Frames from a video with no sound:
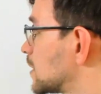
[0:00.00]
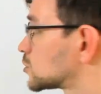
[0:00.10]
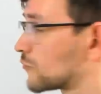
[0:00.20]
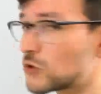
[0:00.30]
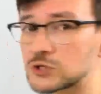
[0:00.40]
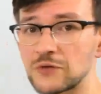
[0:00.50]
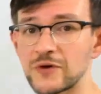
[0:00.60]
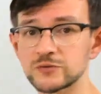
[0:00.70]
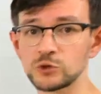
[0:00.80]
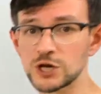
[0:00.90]
So first
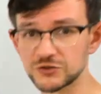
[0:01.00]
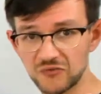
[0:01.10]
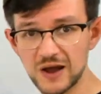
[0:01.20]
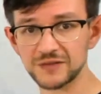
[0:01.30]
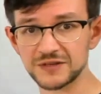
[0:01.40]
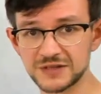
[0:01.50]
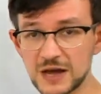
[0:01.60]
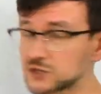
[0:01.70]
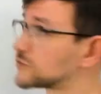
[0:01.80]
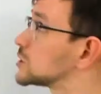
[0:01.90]
DFS will just find the size of the